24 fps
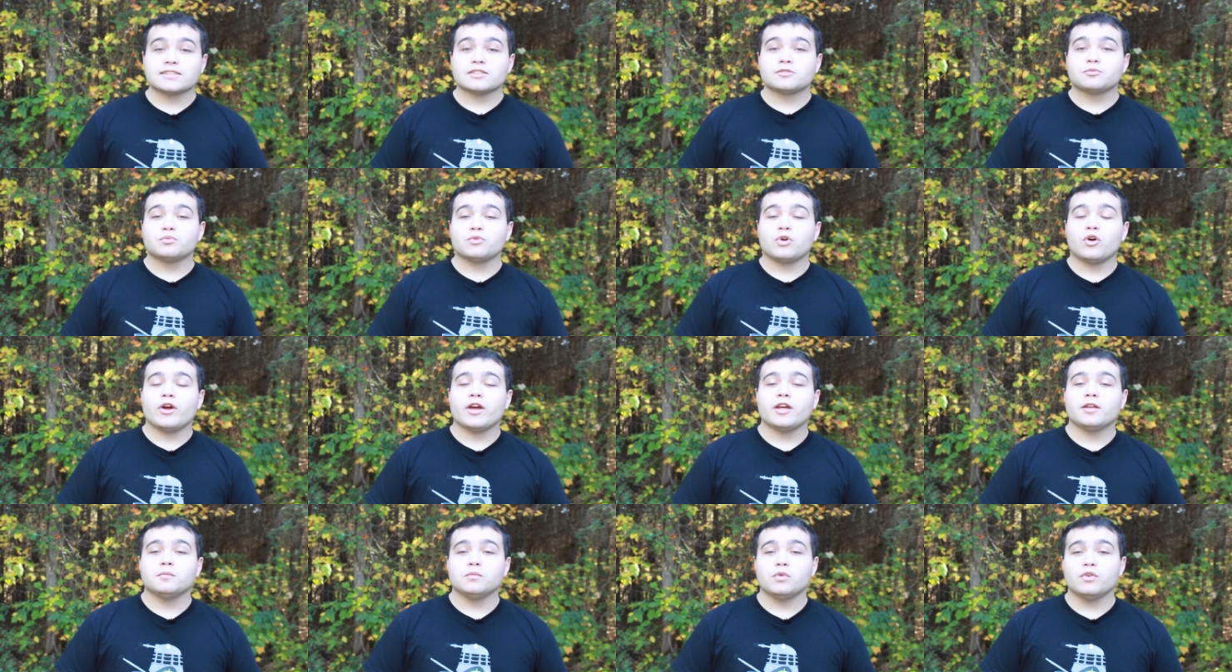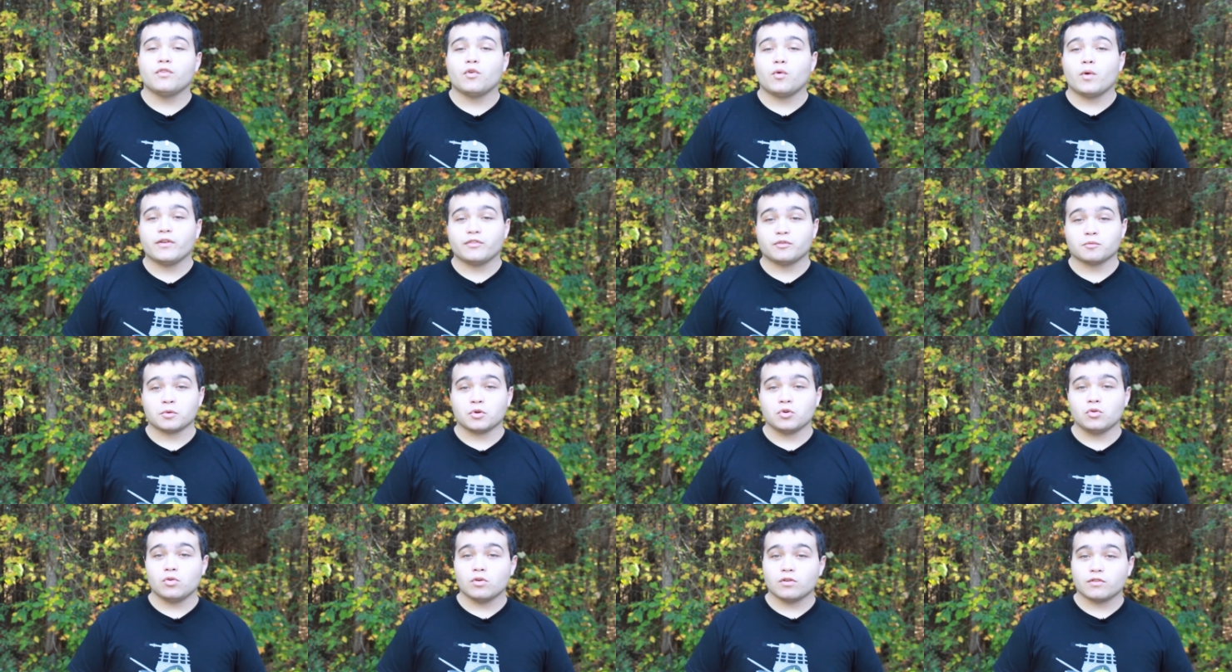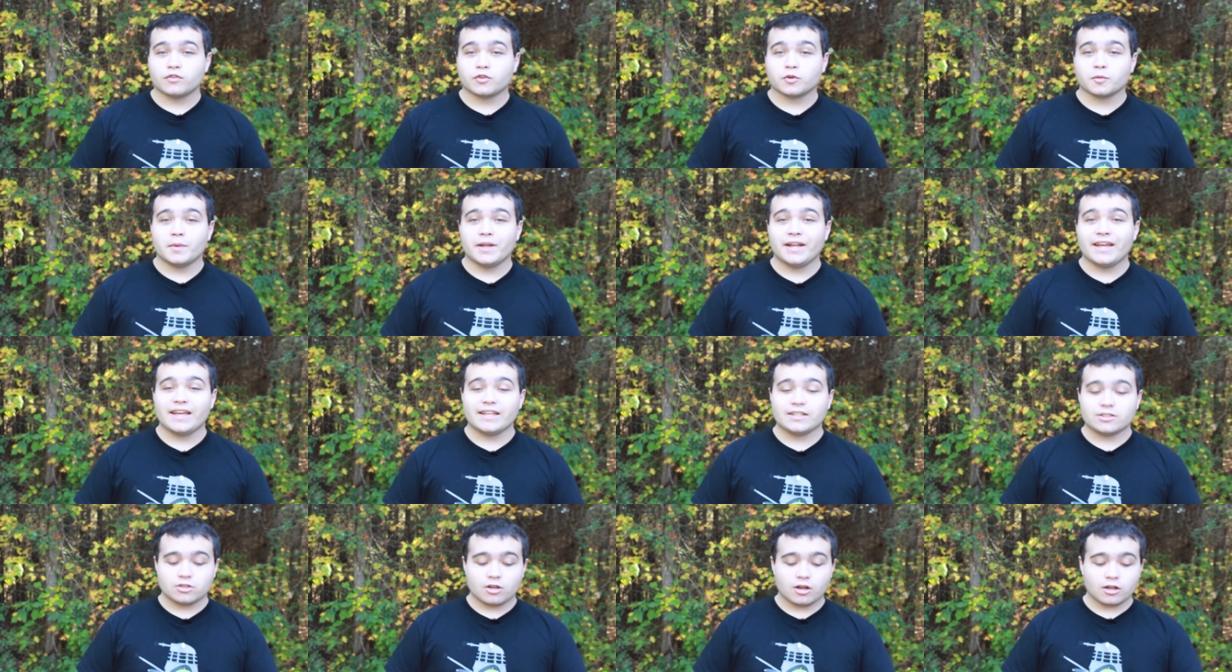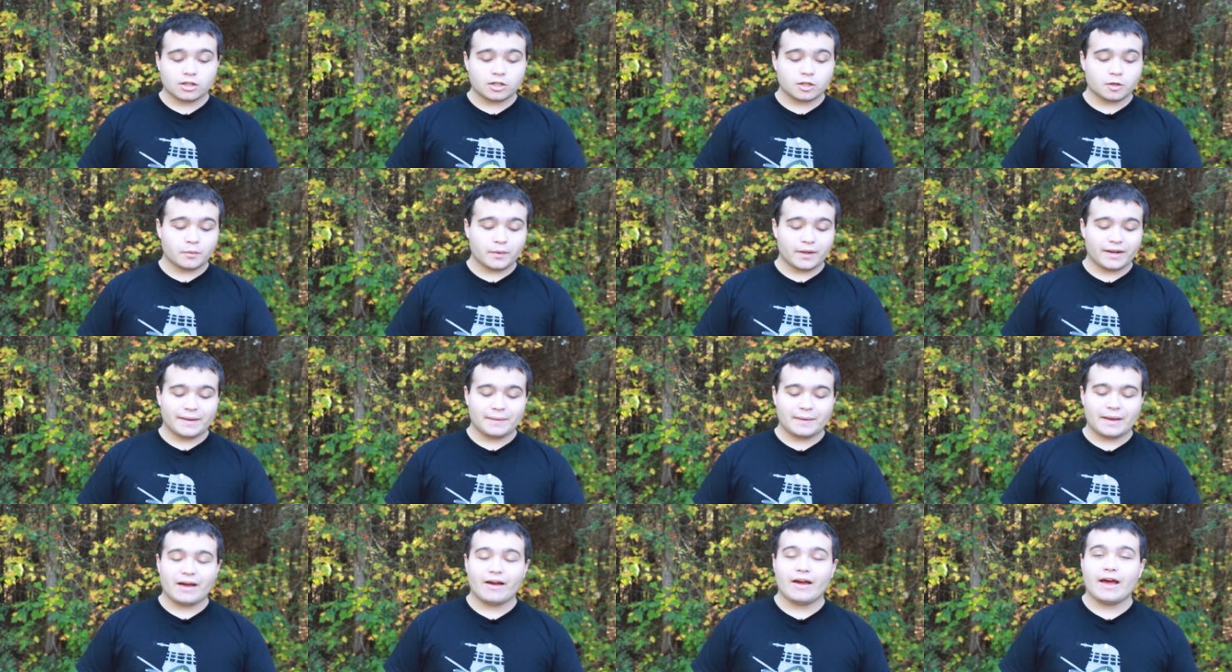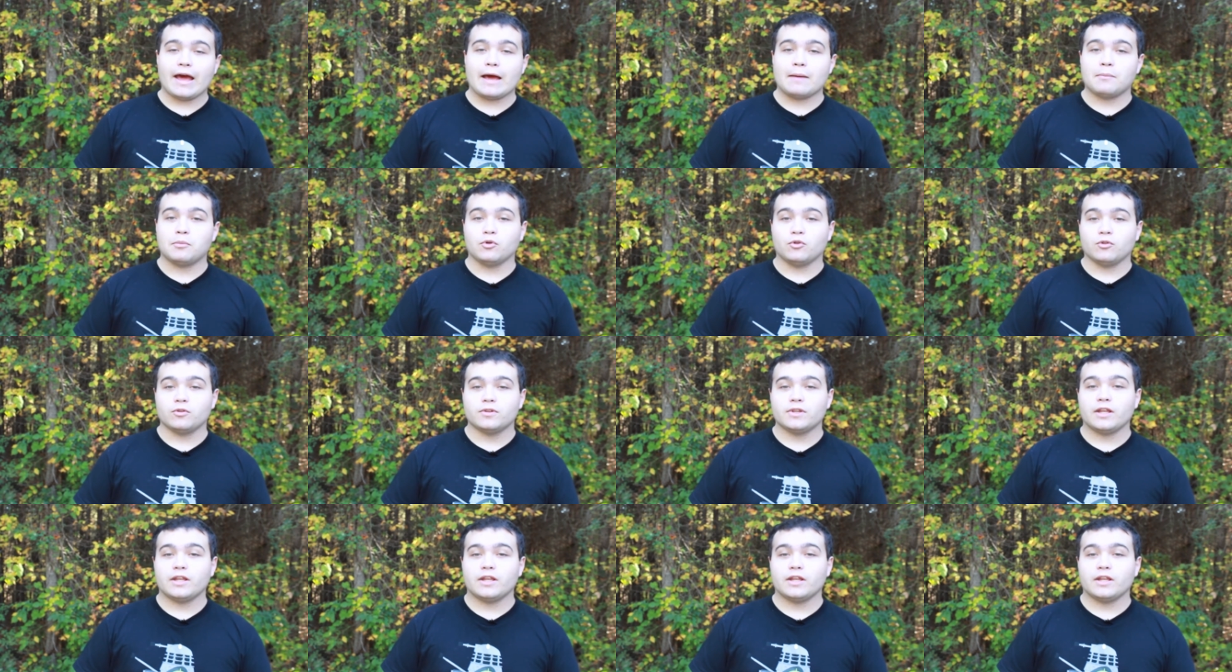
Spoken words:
let's go ahead and move away from Google for a minute and talk a little bit about Apple.